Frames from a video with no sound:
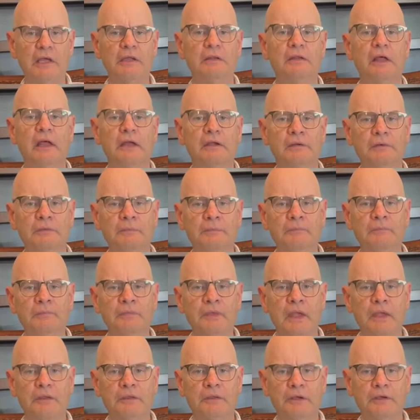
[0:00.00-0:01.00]
and then
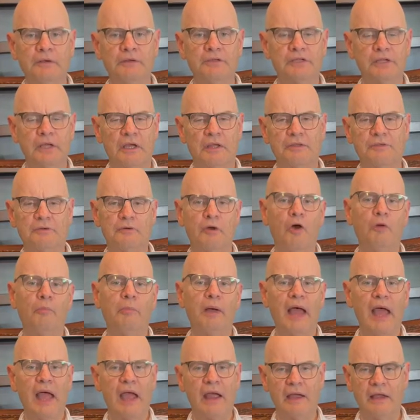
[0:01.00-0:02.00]
there's a
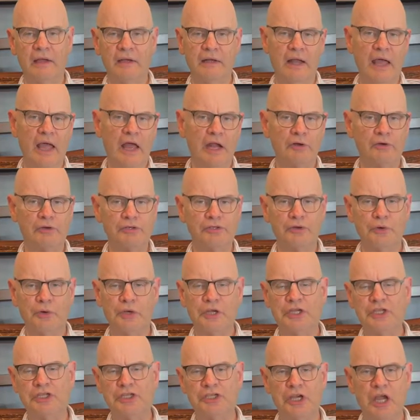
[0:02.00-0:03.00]
throwback, and letters are
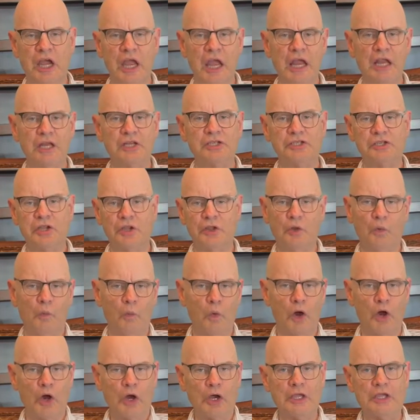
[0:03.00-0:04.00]
exchanged, and the
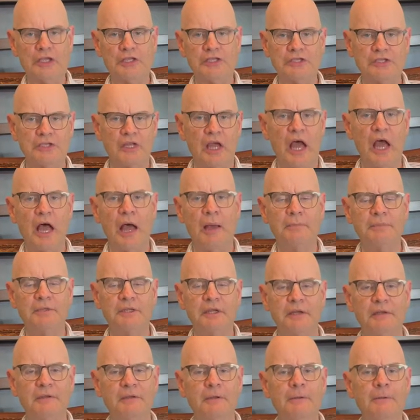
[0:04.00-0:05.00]
work is stopped,
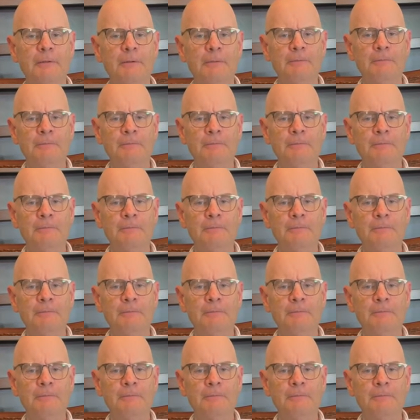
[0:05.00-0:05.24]
and